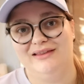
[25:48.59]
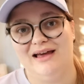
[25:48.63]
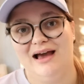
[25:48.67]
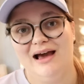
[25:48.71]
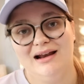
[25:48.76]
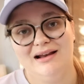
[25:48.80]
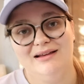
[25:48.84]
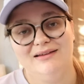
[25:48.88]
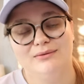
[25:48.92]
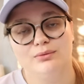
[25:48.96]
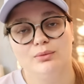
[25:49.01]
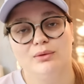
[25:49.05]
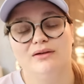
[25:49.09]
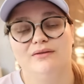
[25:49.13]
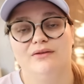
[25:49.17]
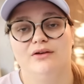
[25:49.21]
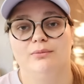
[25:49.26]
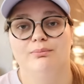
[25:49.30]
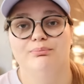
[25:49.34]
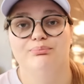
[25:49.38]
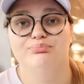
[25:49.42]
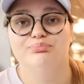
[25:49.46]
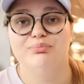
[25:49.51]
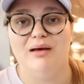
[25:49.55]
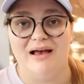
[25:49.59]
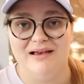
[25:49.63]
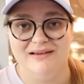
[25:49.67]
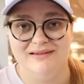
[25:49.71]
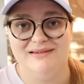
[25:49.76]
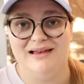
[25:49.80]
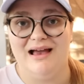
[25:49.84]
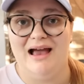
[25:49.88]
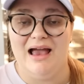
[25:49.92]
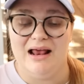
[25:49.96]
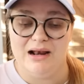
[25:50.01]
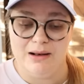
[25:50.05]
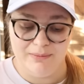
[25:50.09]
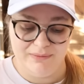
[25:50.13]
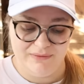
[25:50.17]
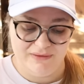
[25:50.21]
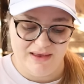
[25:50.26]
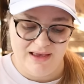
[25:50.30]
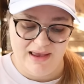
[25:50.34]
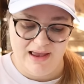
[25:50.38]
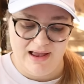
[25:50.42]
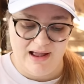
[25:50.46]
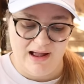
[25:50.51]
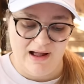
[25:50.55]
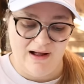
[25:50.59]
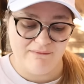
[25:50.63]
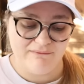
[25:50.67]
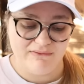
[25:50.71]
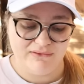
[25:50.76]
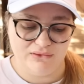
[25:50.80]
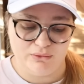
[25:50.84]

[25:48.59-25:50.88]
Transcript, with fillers: That is one of their best items they have.